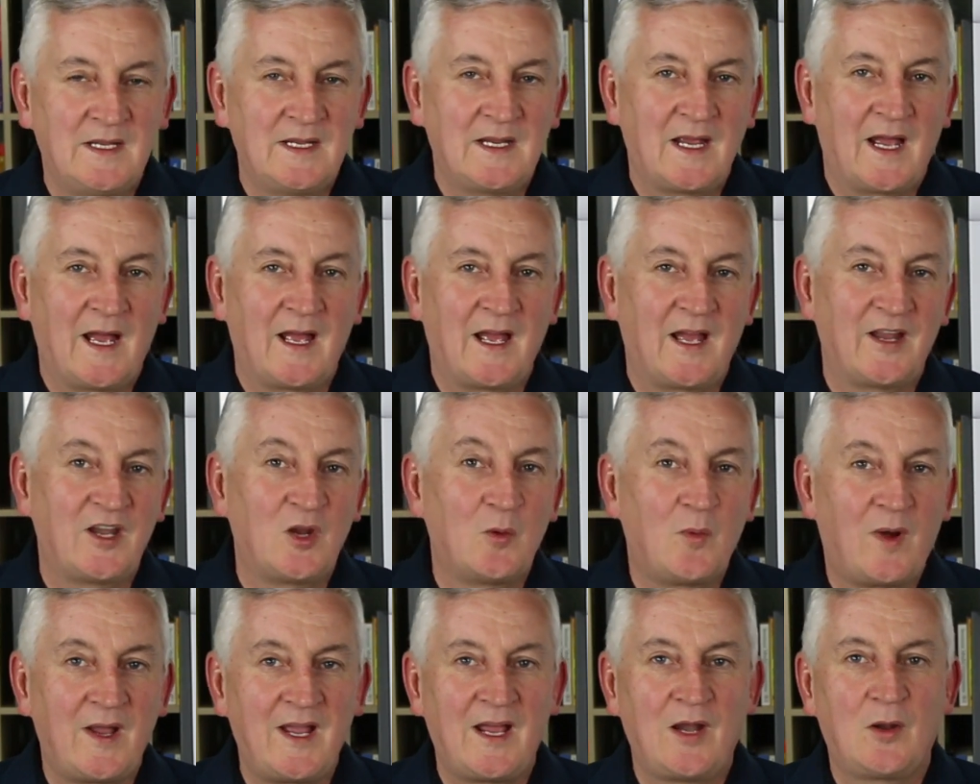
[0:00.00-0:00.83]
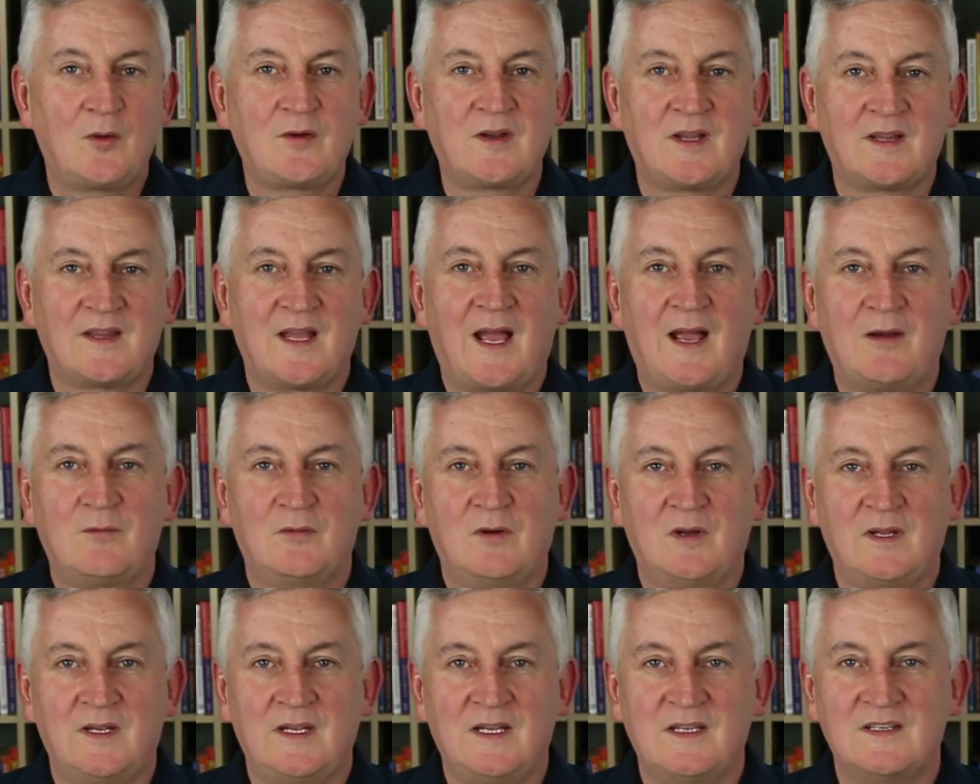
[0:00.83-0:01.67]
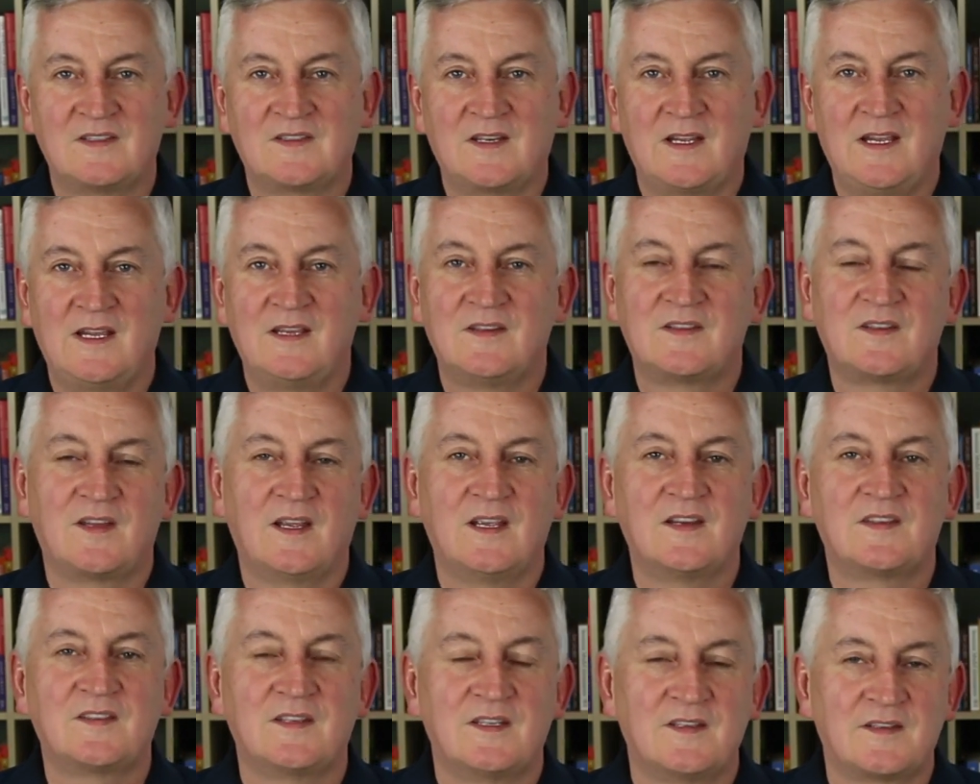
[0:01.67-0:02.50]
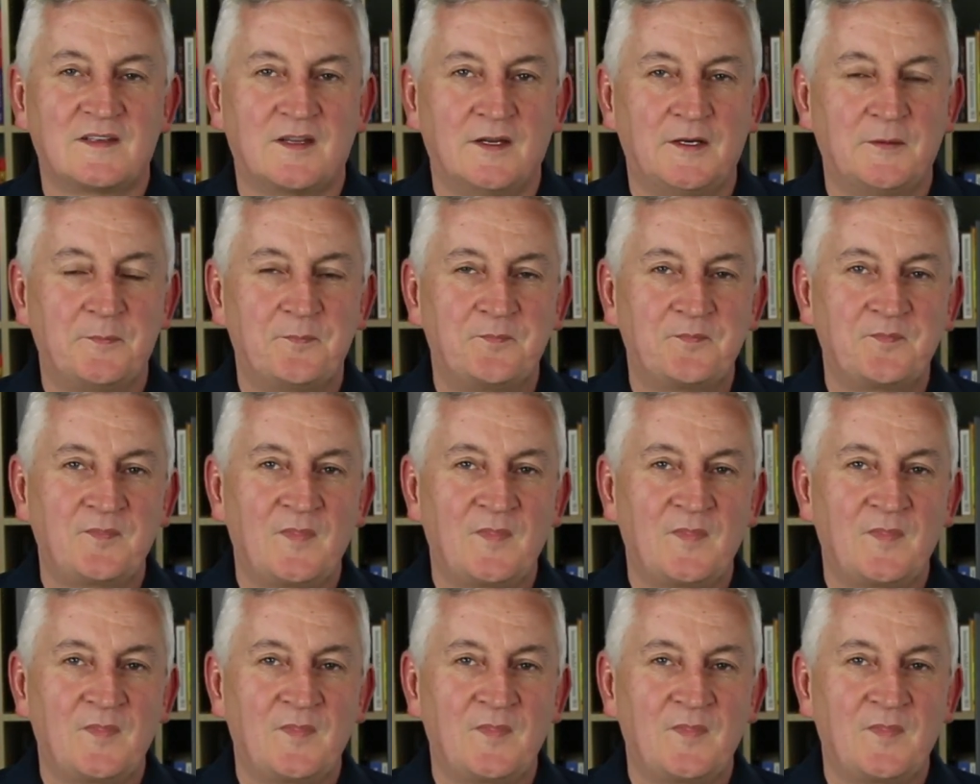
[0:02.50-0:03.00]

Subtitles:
And the way I look at that really is that